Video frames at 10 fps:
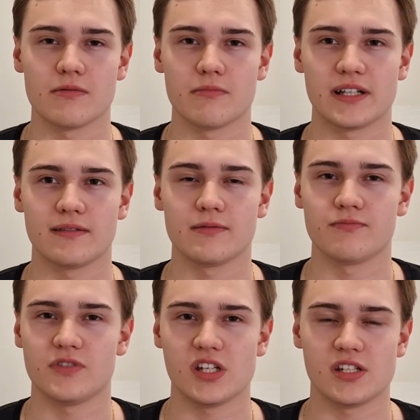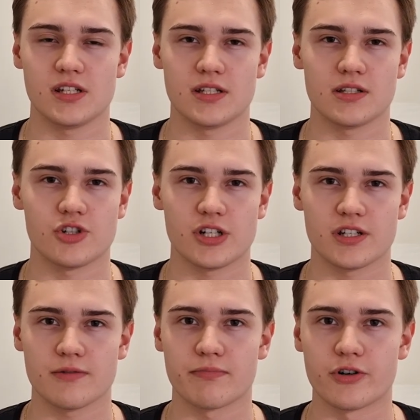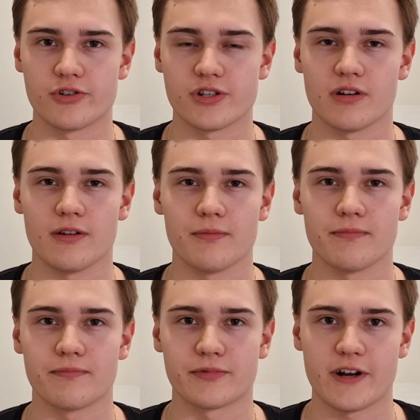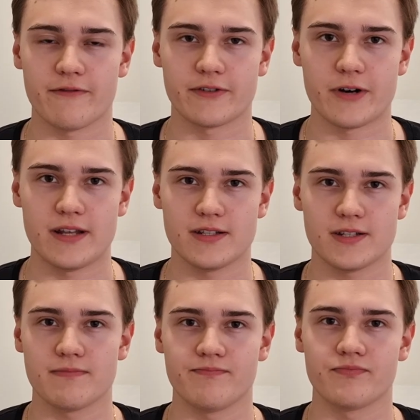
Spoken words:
but this is just personal preference.